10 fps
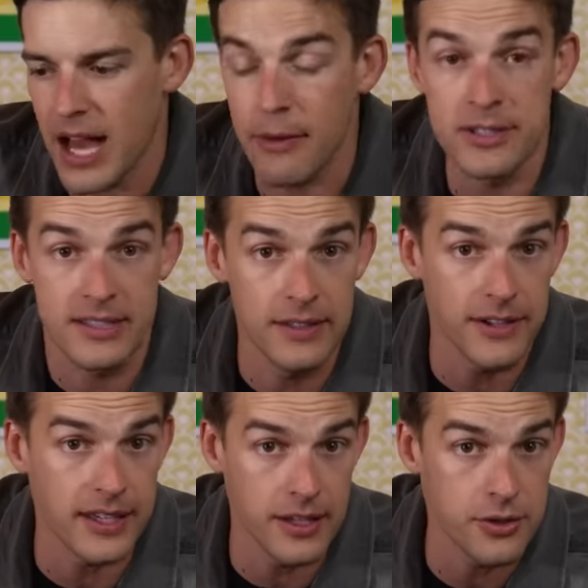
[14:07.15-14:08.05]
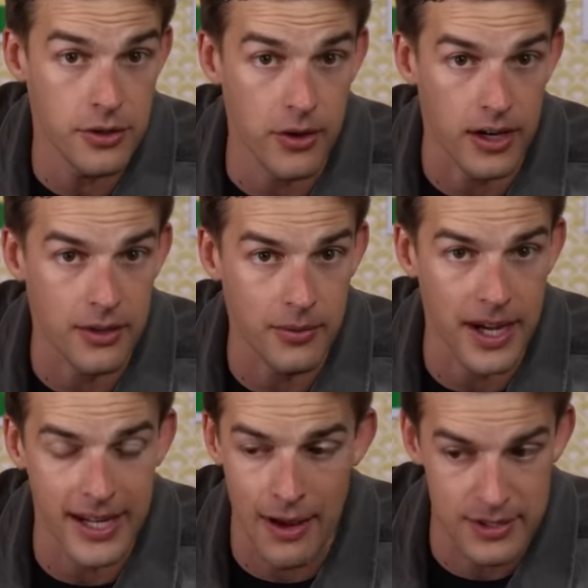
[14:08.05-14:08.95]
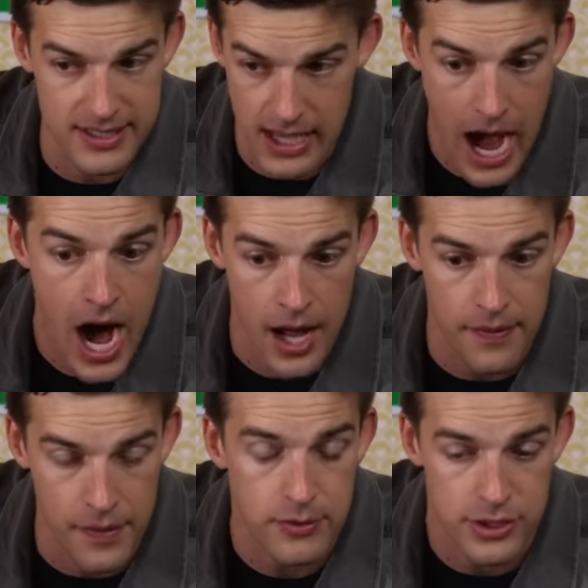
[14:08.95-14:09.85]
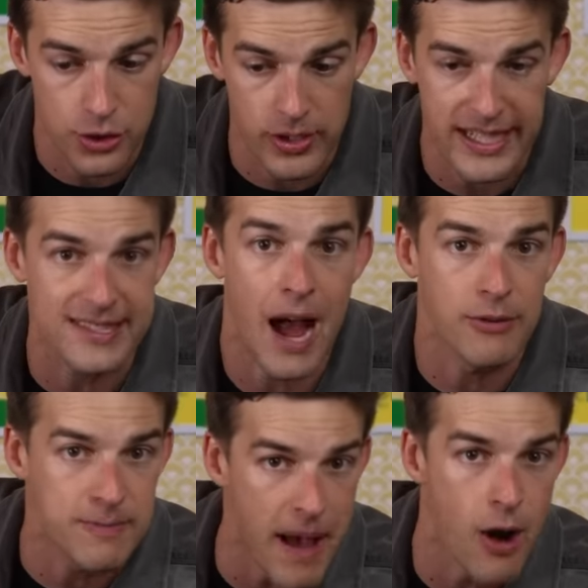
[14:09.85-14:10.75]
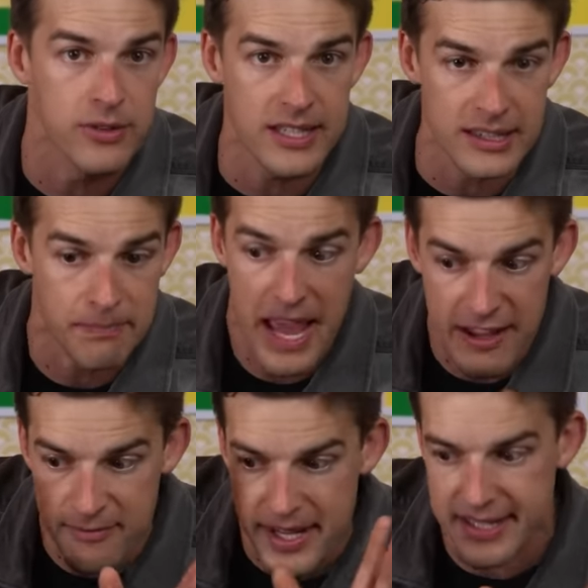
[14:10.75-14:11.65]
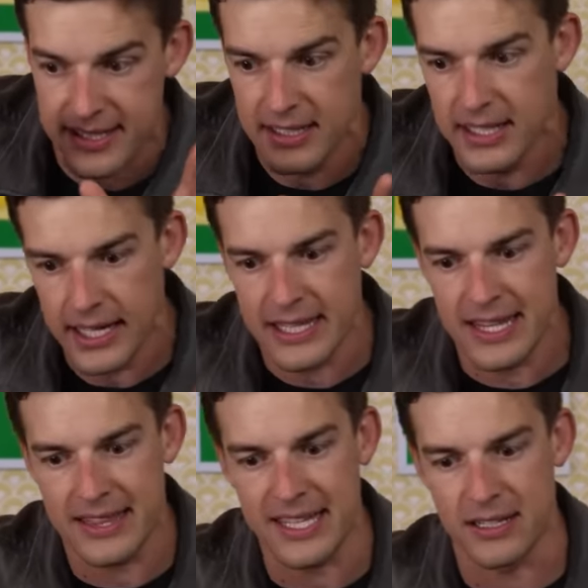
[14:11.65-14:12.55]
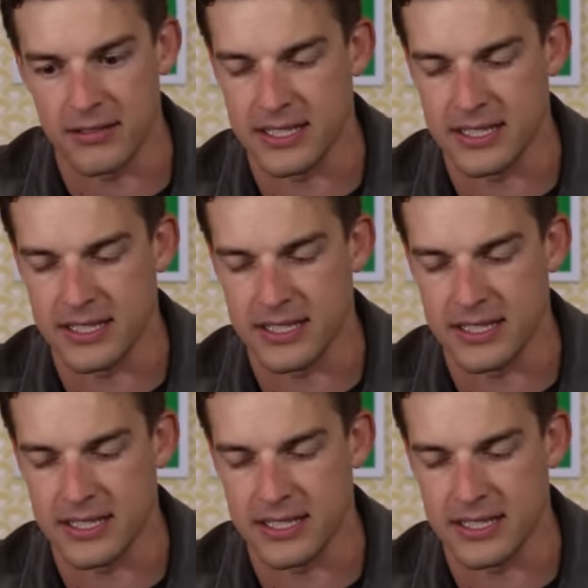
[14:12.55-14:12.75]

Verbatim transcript: I was living in New York, right? I was on those streets. I was pounding the pavement in the theater